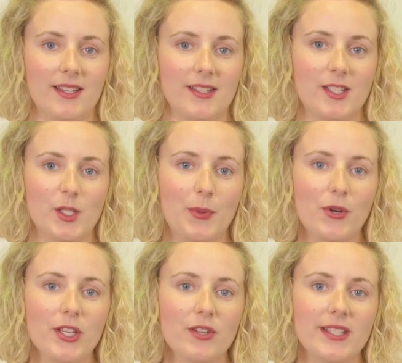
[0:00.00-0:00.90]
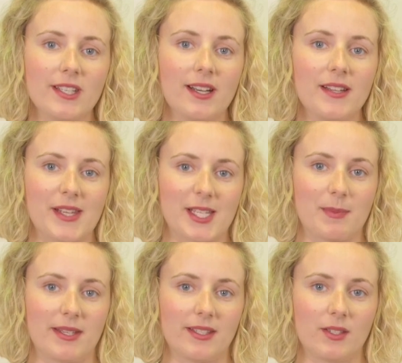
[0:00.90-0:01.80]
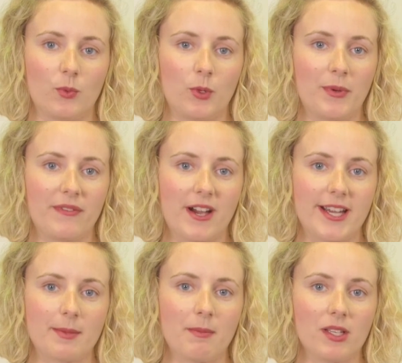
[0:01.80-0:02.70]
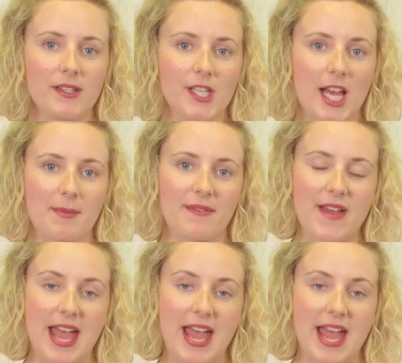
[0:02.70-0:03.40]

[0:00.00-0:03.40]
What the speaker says: To support your internal assessment, we'll provide a model assignment for